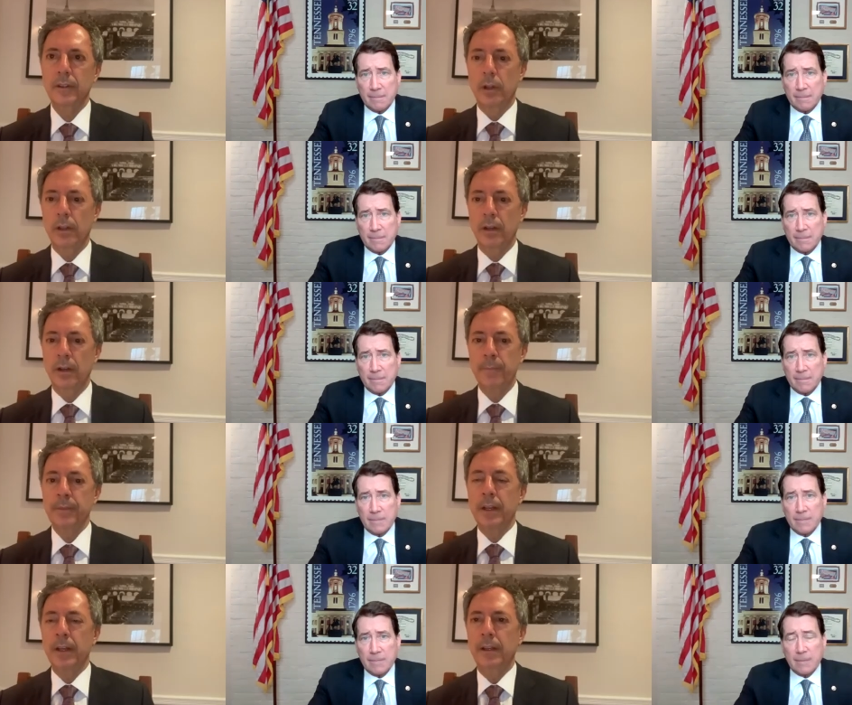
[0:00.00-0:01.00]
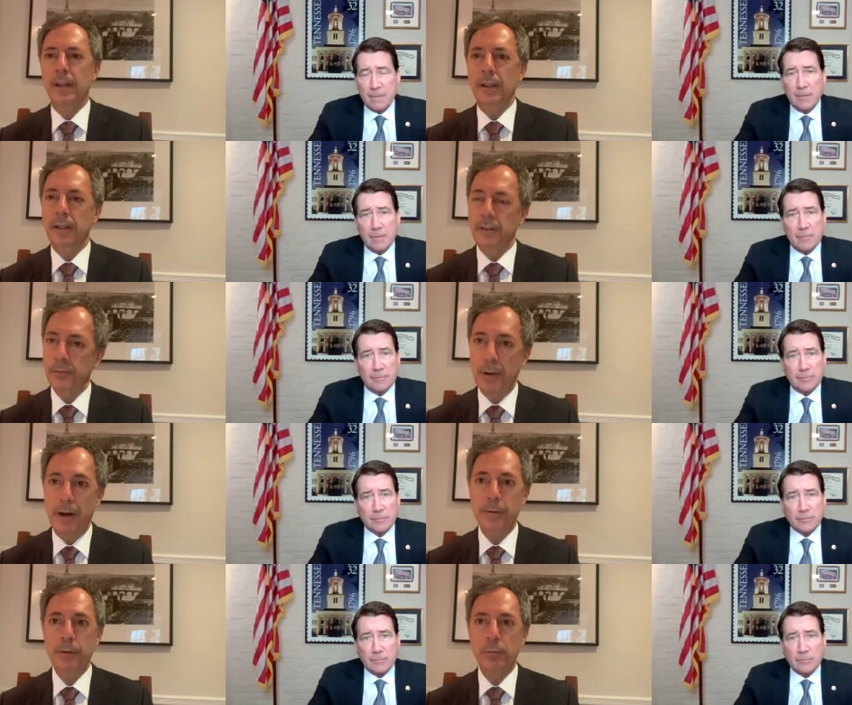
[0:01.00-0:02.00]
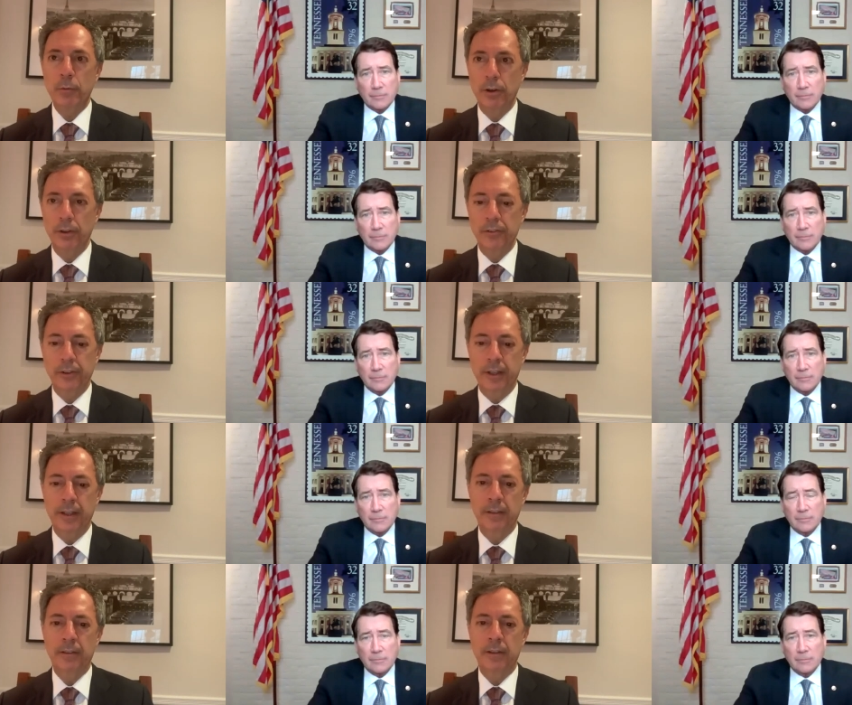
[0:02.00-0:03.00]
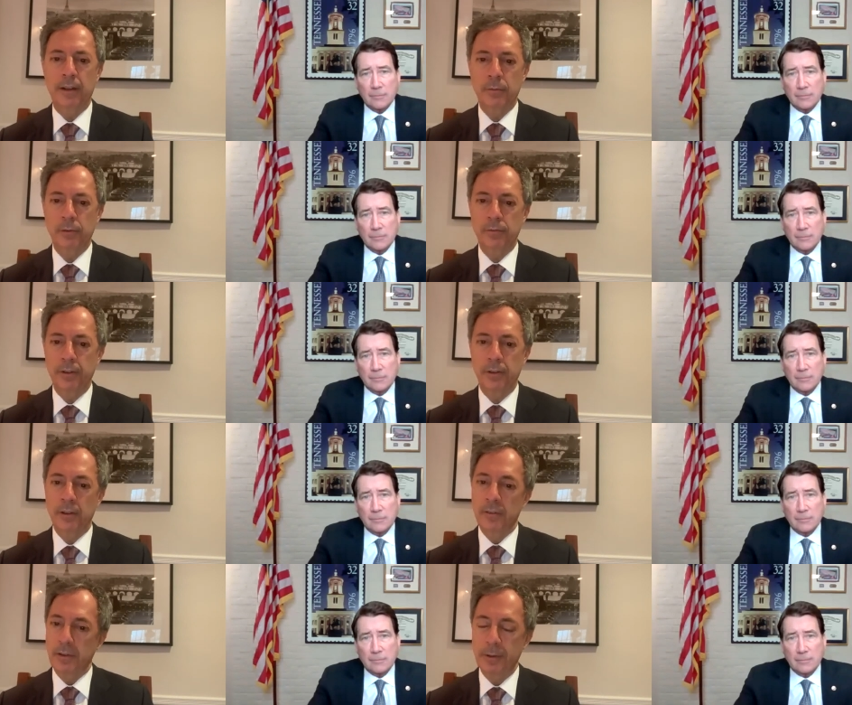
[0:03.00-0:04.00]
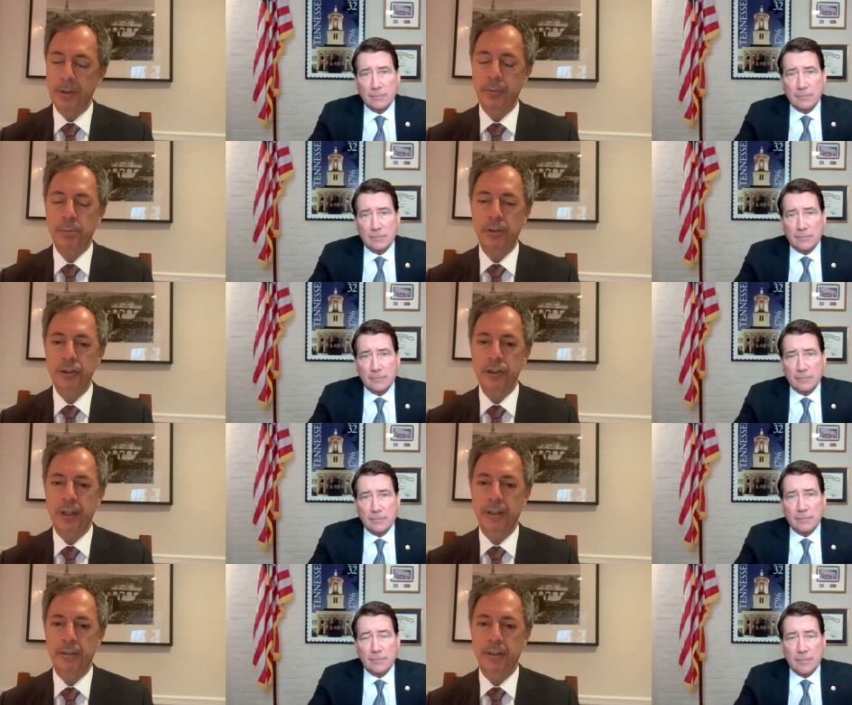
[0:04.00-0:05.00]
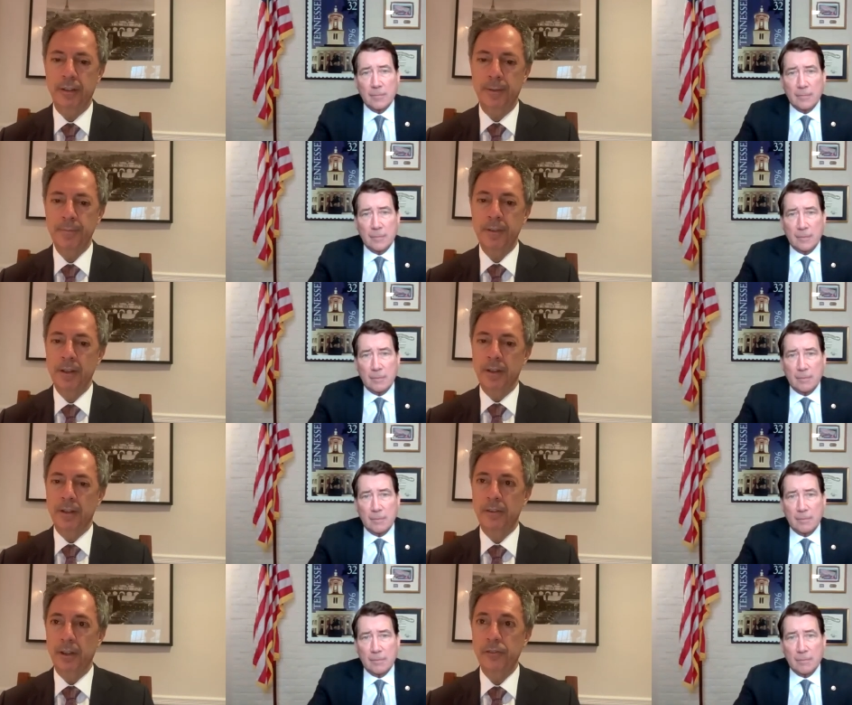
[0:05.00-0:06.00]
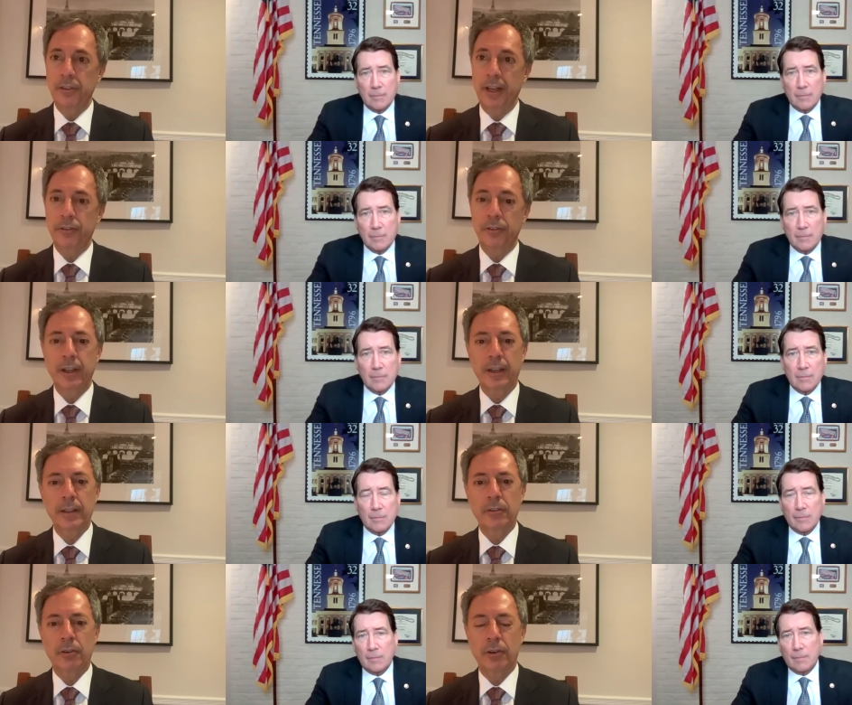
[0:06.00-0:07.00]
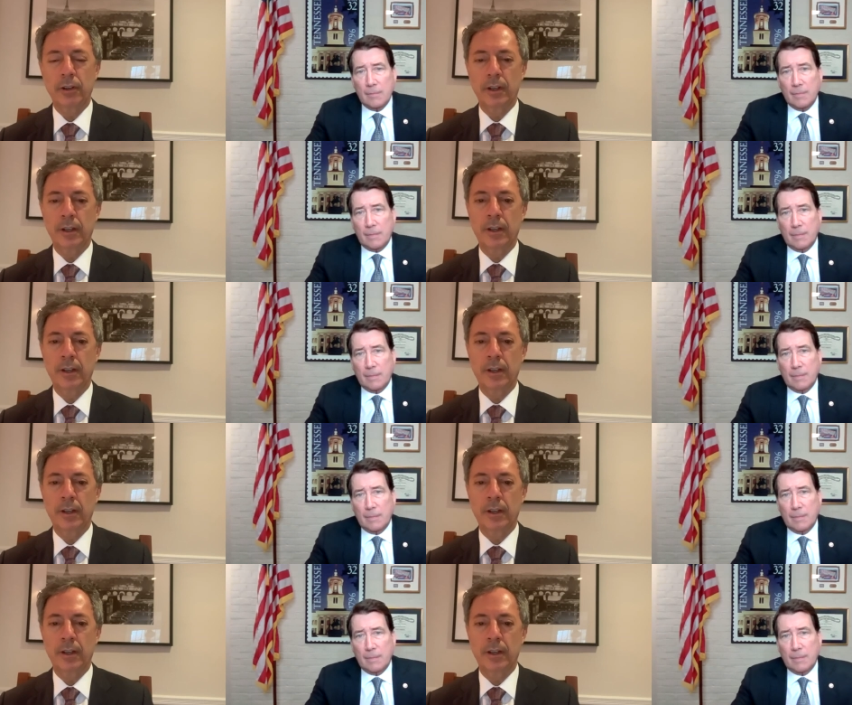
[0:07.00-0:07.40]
Speaker 1: Well, inspiring words, and we very much appreciate the tough stance you're taking toward